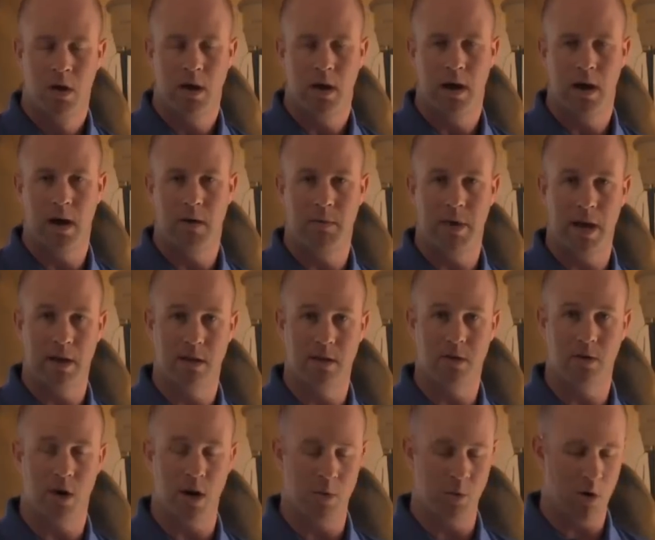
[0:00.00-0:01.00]
um, our
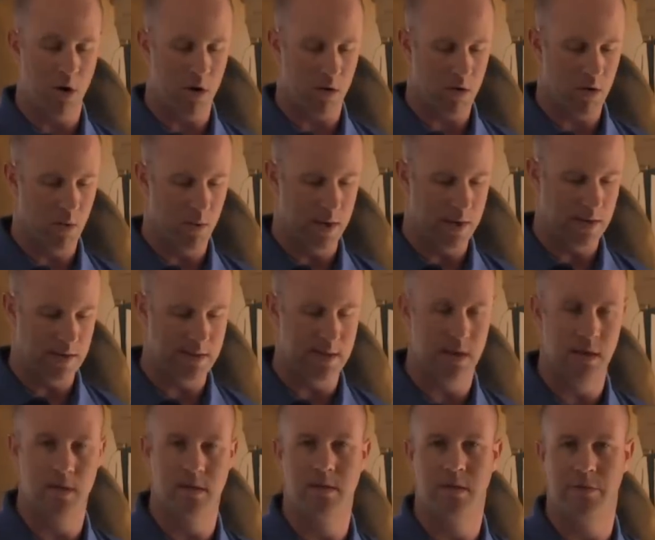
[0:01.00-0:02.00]
design work, or we can
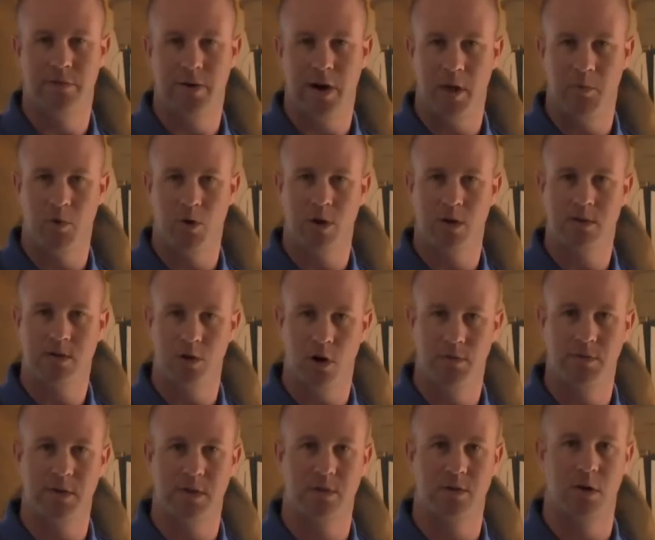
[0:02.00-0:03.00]
send it to the FarmWorks
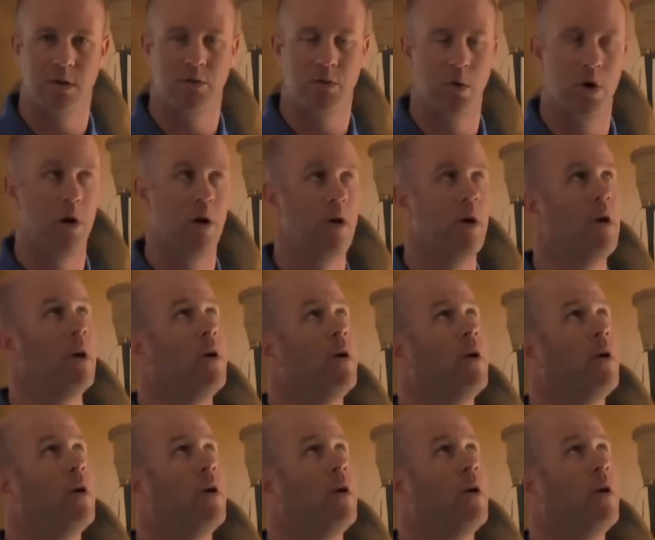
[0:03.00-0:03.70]
surface software